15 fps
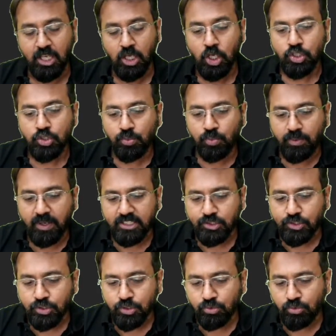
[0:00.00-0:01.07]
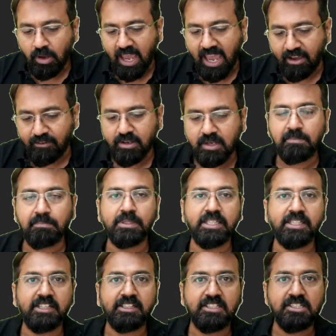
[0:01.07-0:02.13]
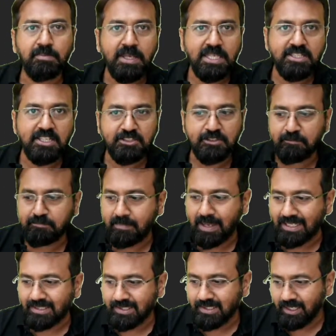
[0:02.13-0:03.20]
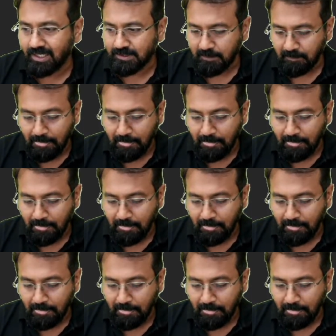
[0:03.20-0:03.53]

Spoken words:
So once you have completed this basics of math series,